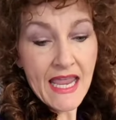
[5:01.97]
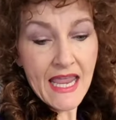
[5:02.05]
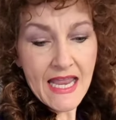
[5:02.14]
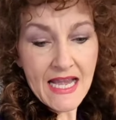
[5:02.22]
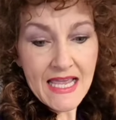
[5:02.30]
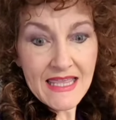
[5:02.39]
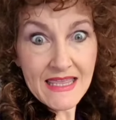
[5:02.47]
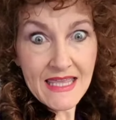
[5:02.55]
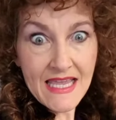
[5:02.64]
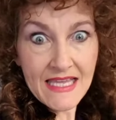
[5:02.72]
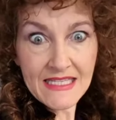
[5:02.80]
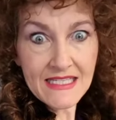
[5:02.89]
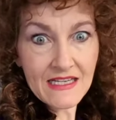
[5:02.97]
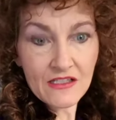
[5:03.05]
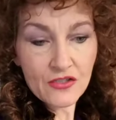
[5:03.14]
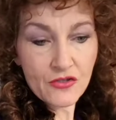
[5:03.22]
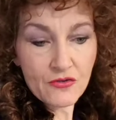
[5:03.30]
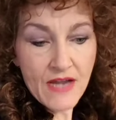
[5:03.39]
And I think it's going to
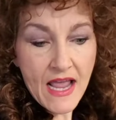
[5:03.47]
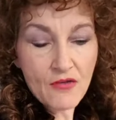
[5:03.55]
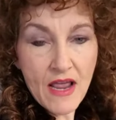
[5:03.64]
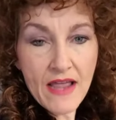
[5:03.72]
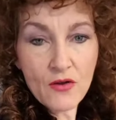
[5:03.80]
turn out. I